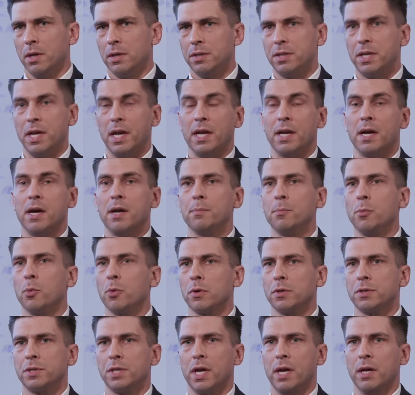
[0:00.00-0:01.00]
take on
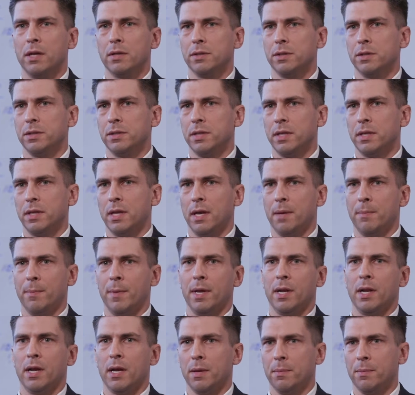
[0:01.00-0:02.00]
more challenges that they
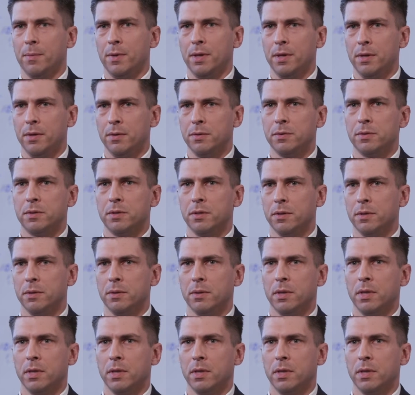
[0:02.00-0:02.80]
may not be used to.